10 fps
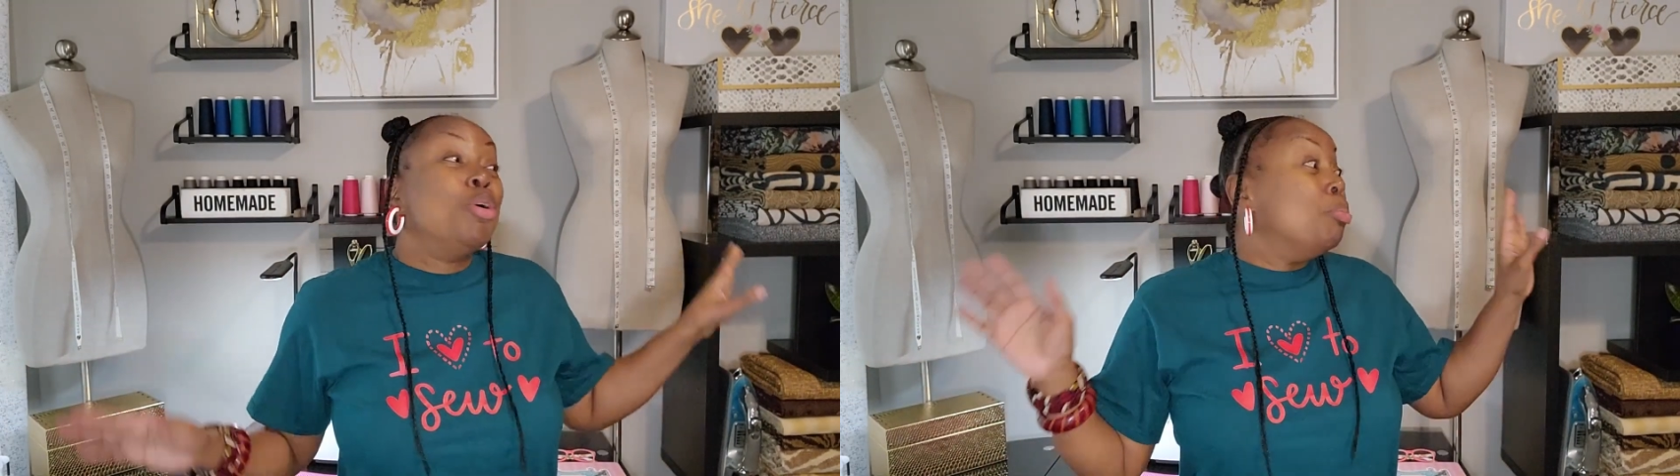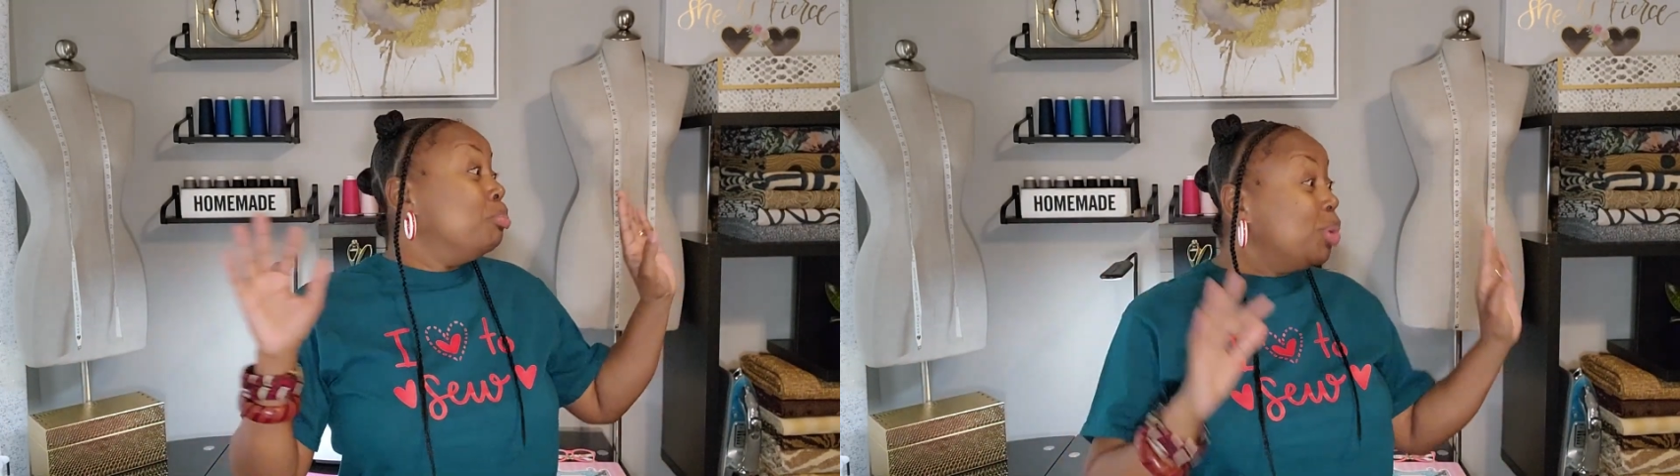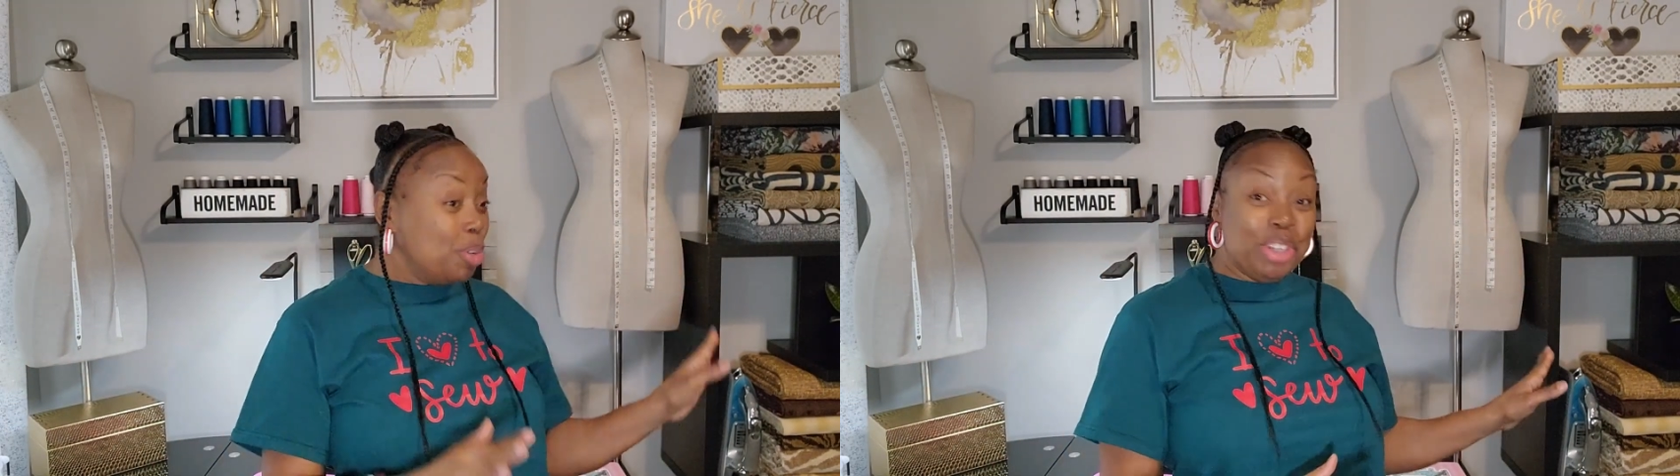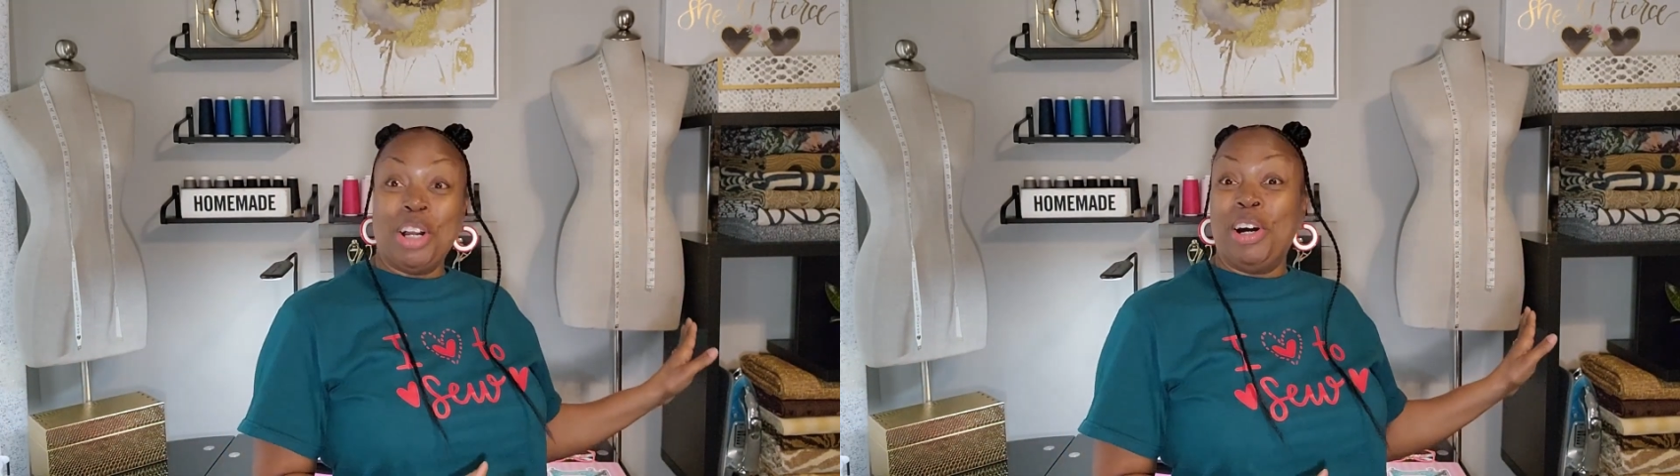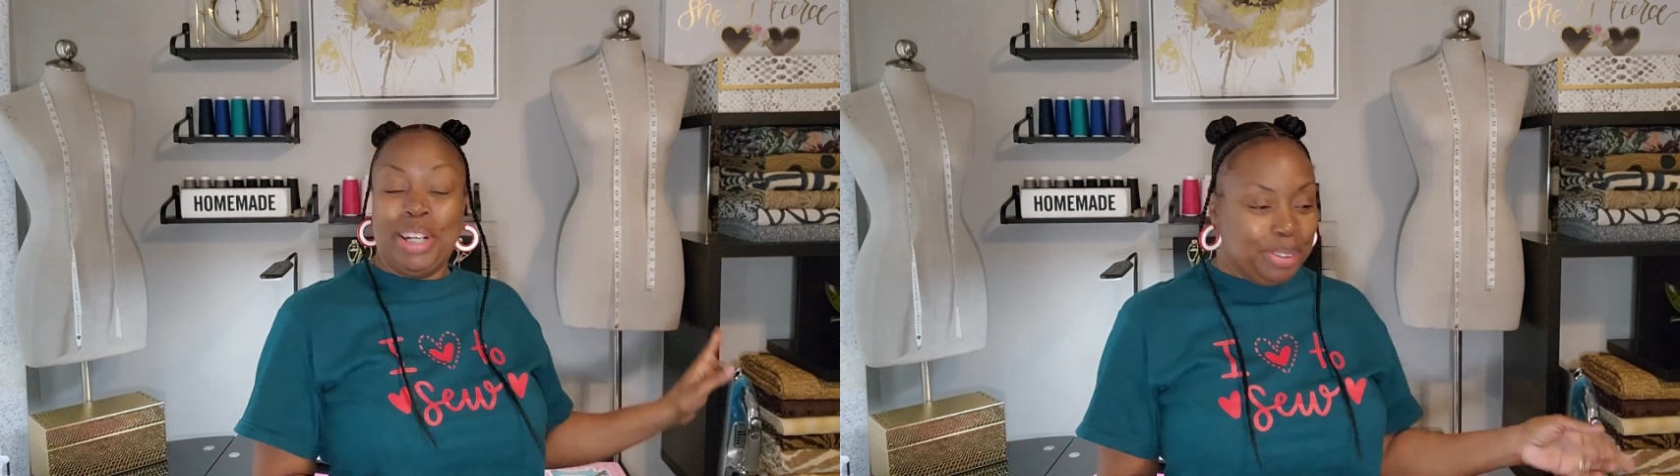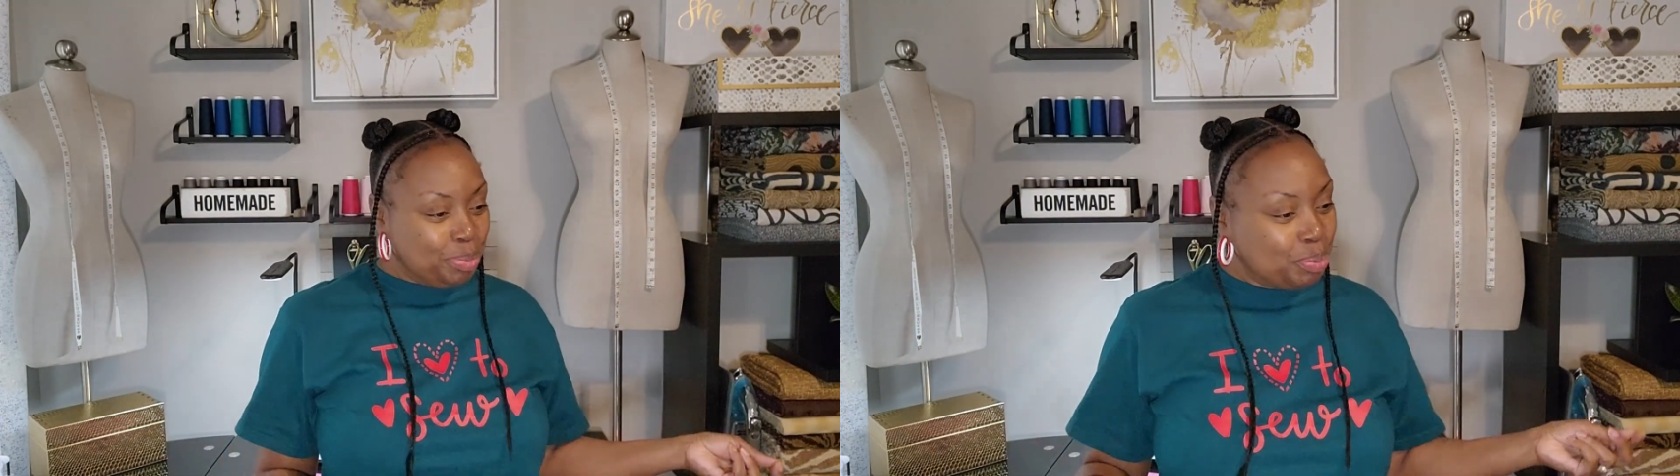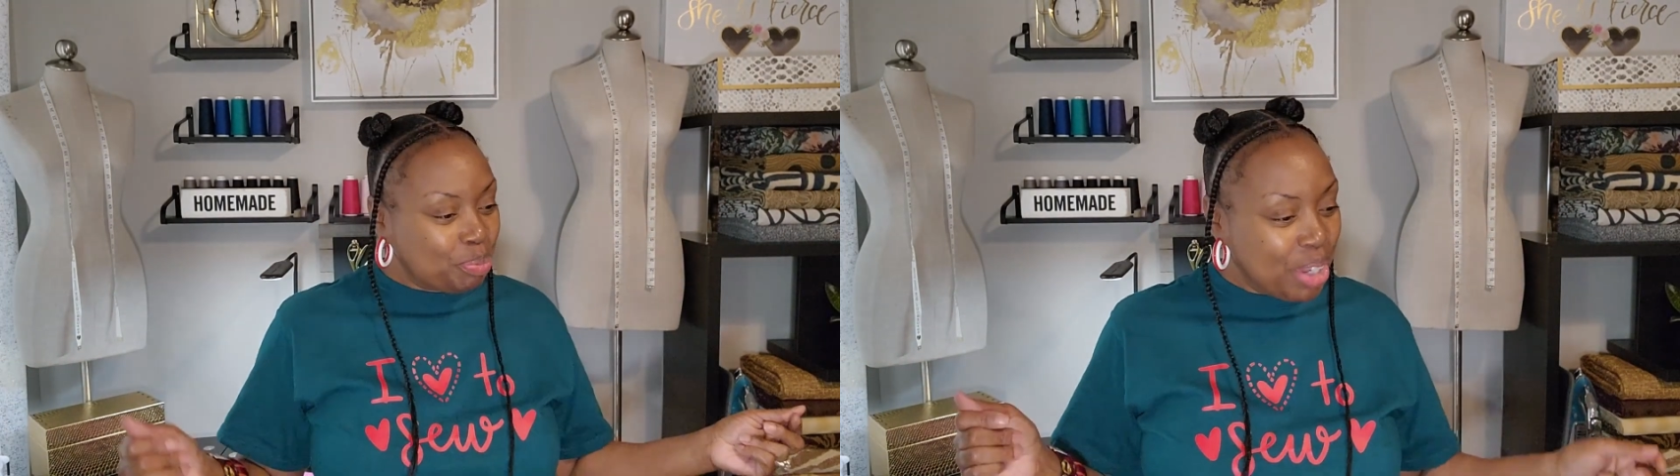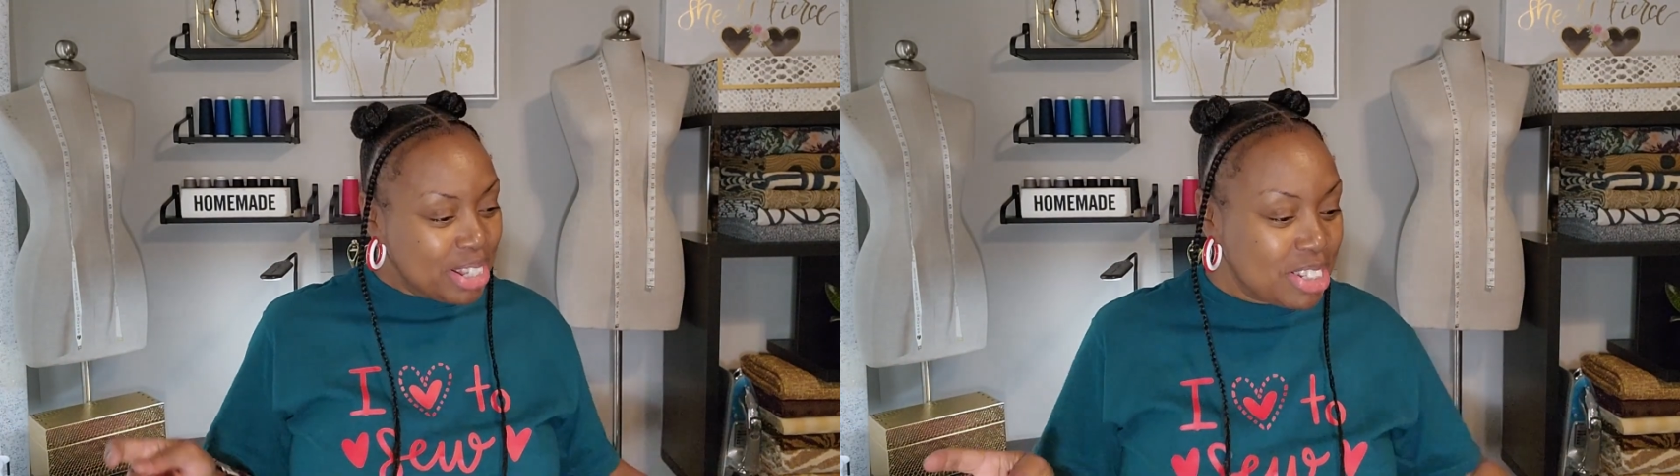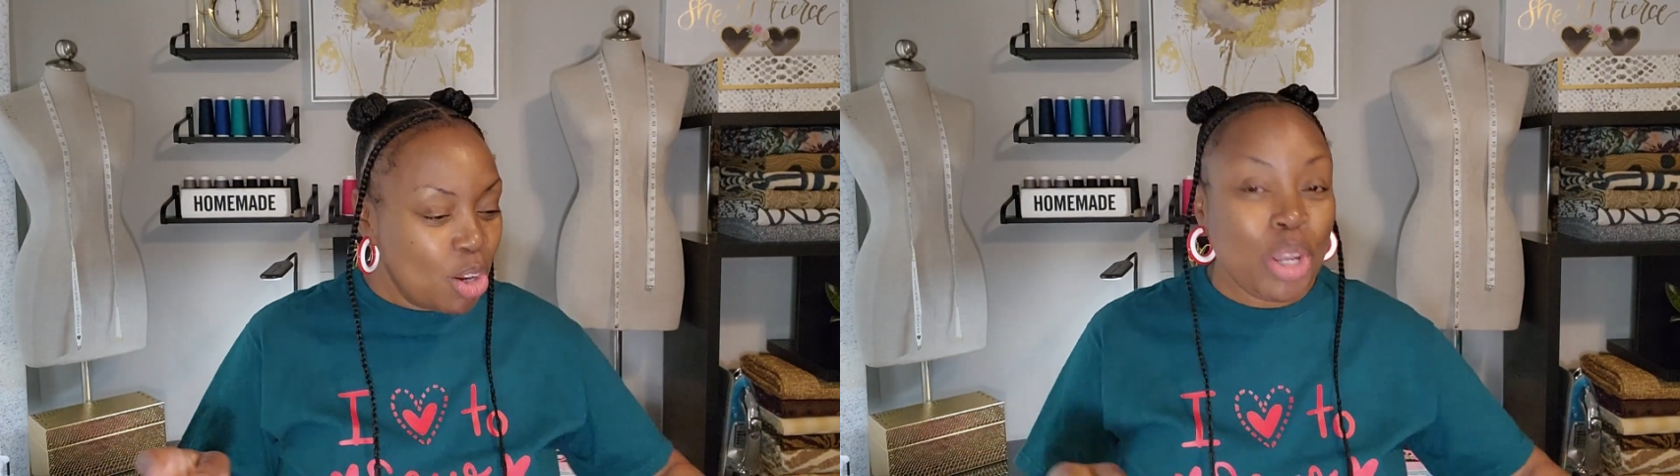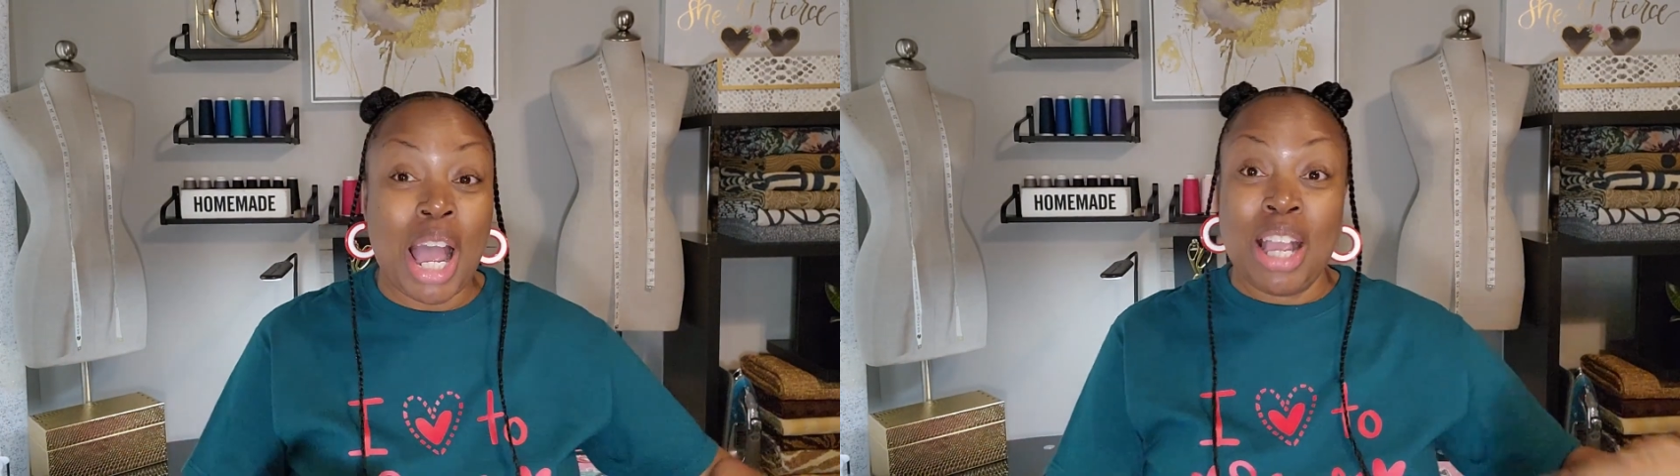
Moving on. So